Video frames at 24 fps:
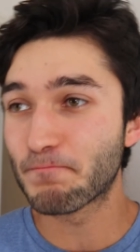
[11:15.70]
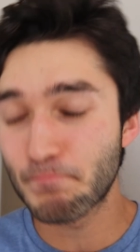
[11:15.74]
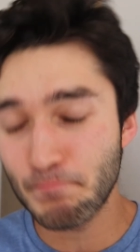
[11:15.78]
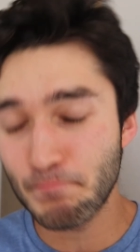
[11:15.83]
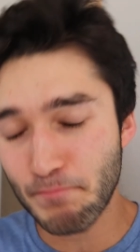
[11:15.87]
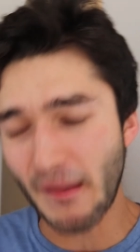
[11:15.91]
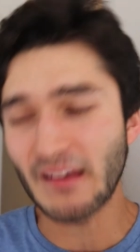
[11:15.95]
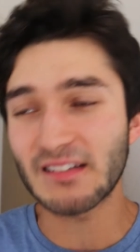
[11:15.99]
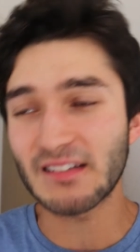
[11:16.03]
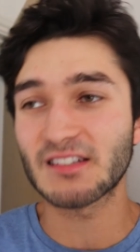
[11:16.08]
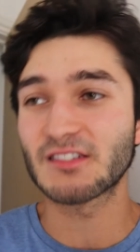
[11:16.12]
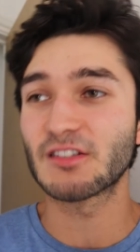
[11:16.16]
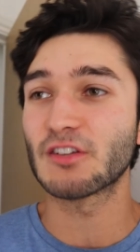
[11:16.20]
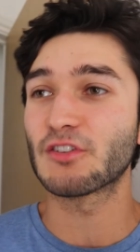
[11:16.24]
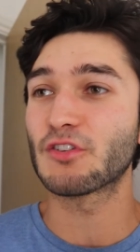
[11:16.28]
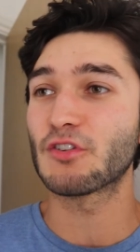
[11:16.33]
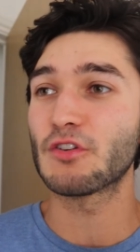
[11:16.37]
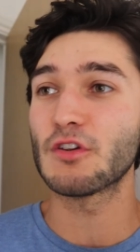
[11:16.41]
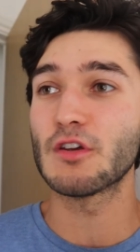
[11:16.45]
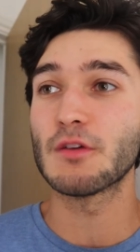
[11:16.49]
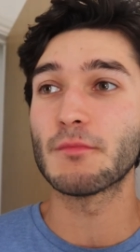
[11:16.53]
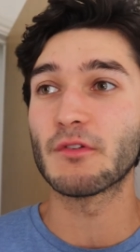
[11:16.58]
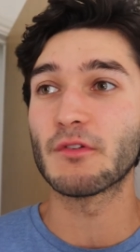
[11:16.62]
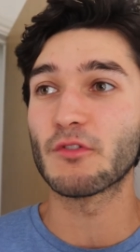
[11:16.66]
bastard
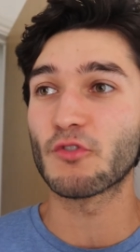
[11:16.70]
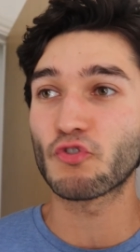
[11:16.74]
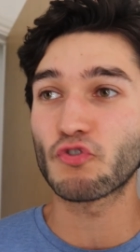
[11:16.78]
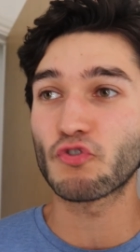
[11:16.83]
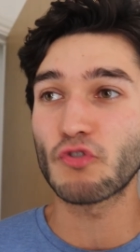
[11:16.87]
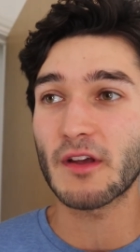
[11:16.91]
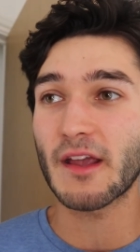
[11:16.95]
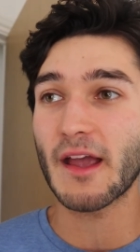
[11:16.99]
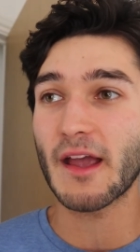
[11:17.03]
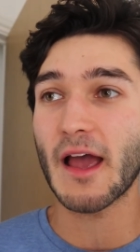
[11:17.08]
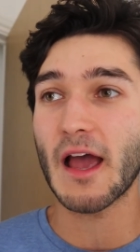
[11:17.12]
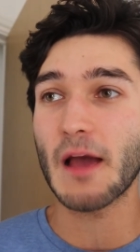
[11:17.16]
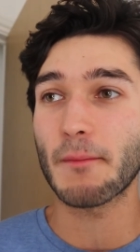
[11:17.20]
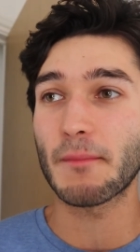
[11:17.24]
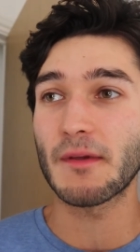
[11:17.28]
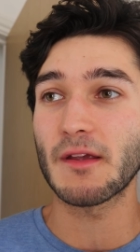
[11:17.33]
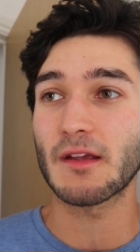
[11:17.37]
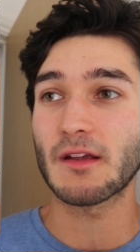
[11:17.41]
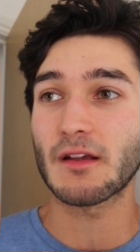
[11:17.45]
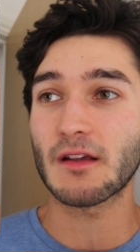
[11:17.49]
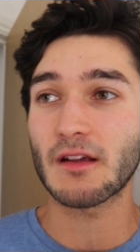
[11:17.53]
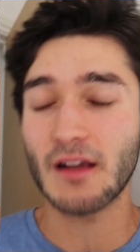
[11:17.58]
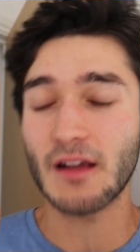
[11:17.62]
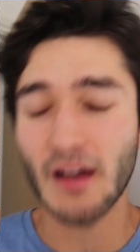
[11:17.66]
humans,
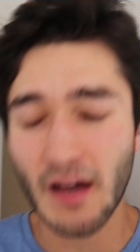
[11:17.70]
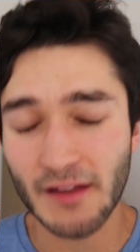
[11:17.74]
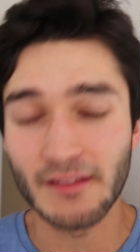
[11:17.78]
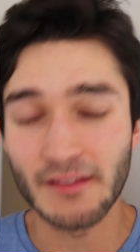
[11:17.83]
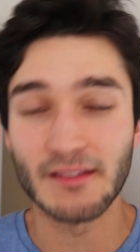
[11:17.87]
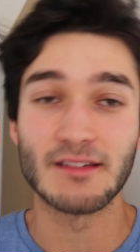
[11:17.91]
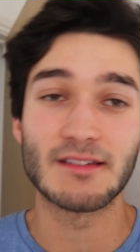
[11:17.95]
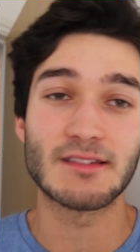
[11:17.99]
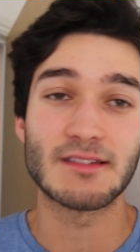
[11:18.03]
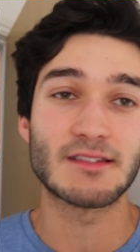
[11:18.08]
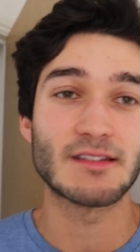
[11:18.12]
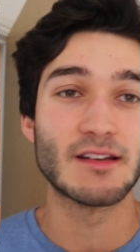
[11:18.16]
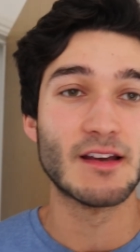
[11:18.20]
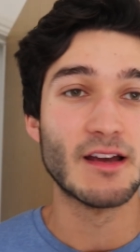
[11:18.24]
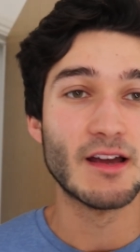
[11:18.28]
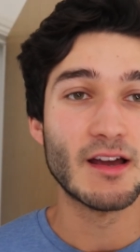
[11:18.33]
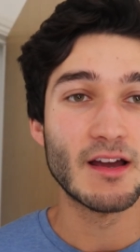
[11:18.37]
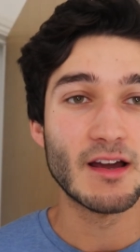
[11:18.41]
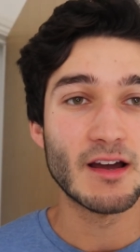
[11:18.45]
trigger-happy cunts.